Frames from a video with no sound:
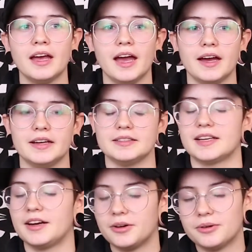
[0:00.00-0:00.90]
And
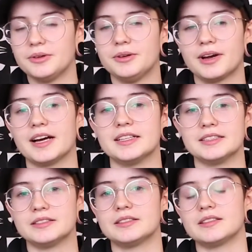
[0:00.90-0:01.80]
I know you
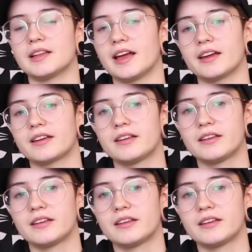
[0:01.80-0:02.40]
guys, like,